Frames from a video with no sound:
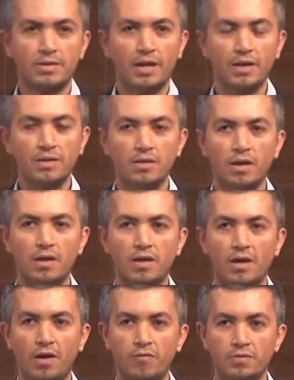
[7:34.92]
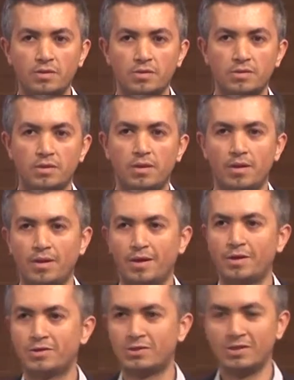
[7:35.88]
Then after
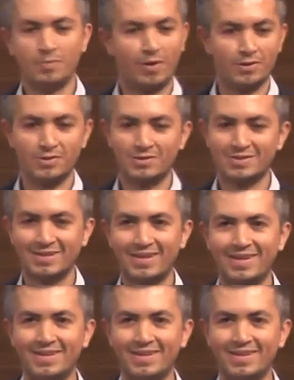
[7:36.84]
3 months,